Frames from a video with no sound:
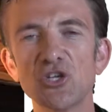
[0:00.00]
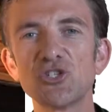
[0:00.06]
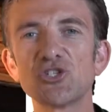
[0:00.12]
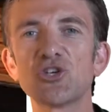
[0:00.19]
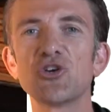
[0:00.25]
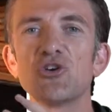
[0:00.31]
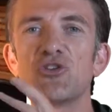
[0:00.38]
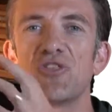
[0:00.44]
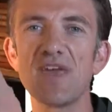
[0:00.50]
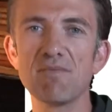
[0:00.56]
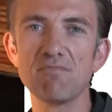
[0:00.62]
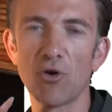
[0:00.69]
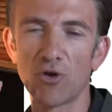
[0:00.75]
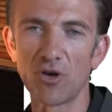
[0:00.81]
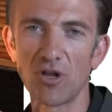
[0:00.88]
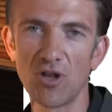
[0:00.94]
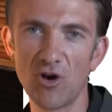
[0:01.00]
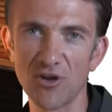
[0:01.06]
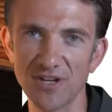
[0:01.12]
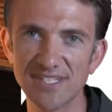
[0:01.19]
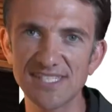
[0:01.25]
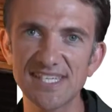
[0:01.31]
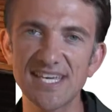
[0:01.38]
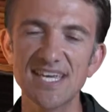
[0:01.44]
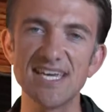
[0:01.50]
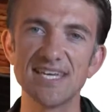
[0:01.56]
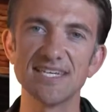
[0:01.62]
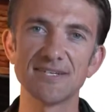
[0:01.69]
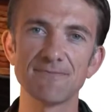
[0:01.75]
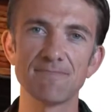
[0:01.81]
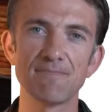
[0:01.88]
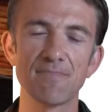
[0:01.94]
turn that model on its head.
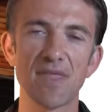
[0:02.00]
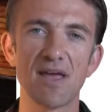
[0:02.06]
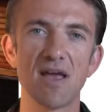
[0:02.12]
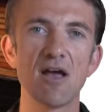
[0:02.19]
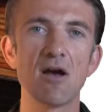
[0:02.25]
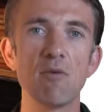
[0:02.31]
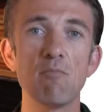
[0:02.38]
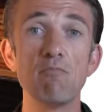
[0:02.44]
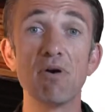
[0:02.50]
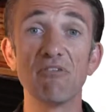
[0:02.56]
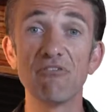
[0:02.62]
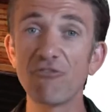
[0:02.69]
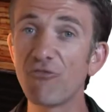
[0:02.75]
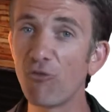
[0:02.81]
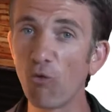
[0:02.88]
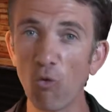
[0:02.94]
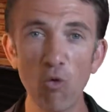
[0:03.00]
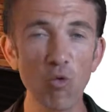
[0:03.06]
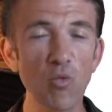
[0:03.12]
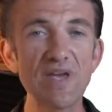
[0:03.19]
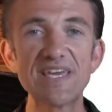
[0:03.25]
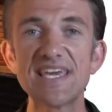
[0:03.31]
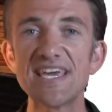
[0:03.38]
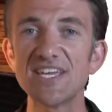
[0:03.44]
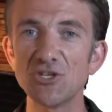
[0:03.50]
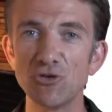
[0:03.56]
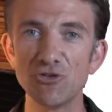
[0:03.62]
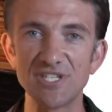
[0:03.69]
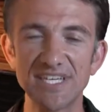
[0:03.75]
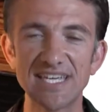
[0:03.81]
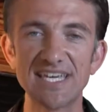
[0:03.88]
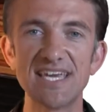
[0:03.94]
Before we get you
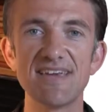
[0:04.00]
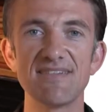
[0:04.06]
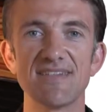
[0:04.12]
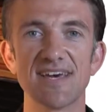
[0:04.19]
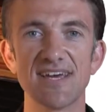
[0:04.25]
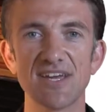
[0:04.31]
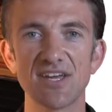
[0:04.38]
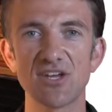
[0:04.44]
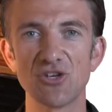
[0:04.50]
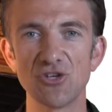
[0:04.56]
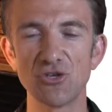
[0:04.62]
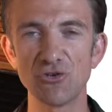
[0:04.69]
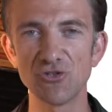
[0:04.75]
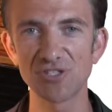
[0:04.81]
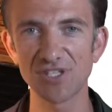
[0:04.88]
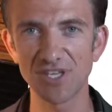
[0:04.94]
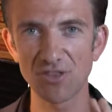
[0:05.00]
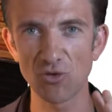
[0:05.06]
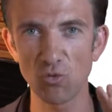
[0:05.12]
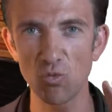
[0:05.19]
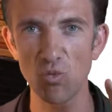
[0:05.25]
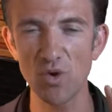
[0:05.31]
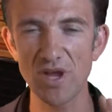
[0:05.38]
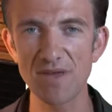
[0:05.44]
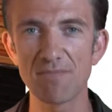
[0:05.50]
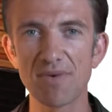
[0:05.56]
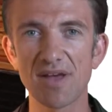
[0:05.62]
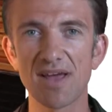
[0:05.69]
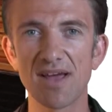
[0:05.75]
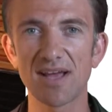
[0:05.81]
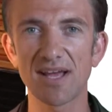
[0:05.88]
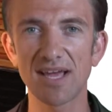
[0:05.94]
together using the web
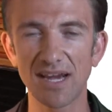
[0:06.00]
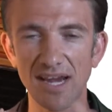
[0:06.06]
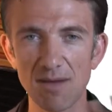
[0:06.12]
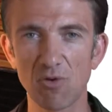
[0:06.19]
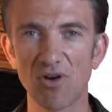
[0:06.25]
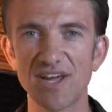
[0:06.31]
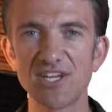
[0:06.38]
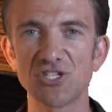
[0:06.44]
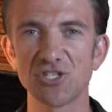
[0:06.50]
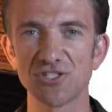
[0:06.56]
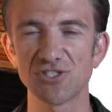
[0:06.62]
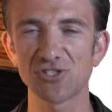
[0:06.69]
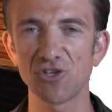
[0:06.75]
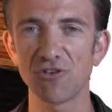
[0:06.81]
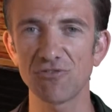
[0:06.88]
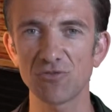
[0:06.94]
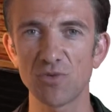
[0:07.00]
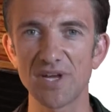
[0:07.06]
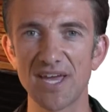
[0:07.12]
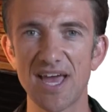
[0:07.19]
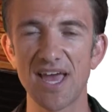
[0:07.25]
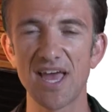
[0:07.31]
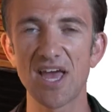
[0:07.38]
collaboration software,